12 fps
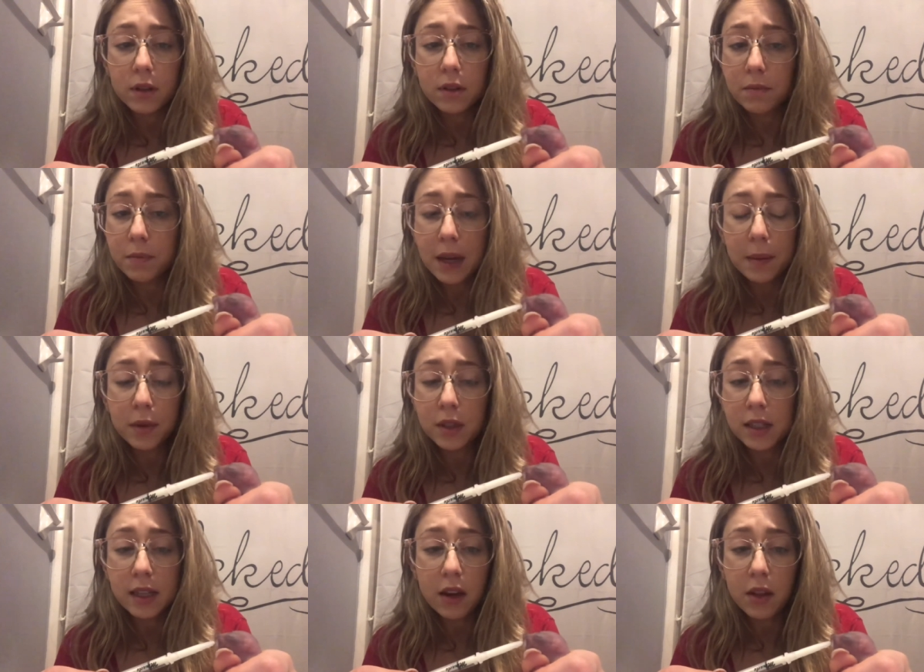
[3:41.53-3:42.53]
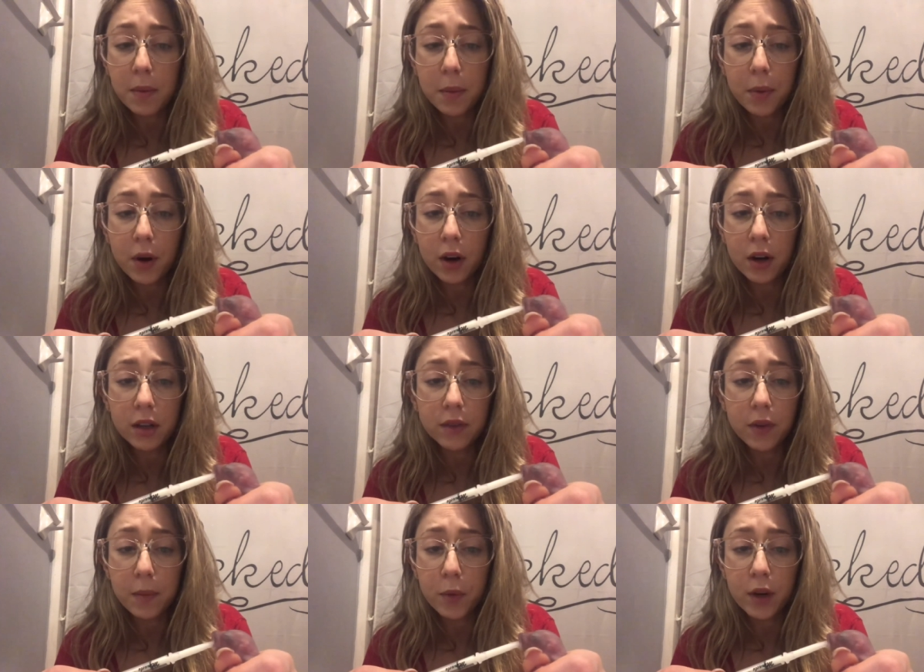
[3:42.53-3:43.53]
be able to tell them apart
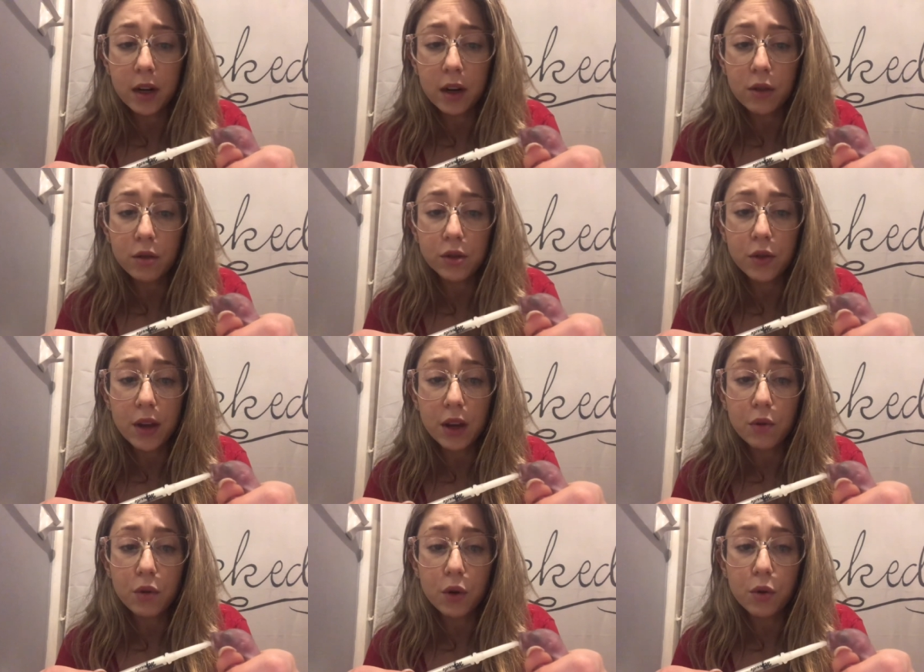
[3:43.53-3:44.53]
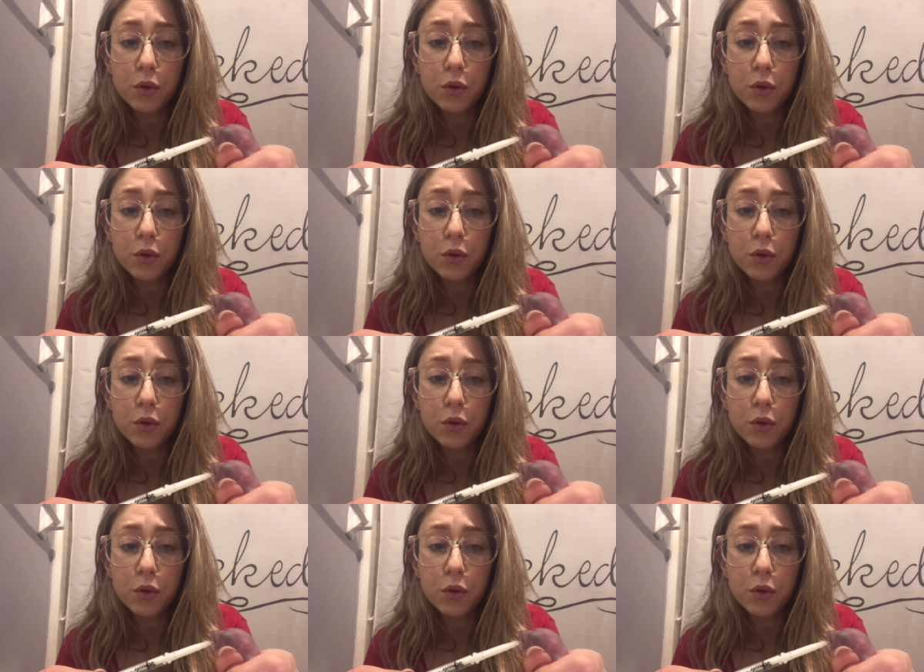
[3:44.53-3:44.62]
from one another so that you know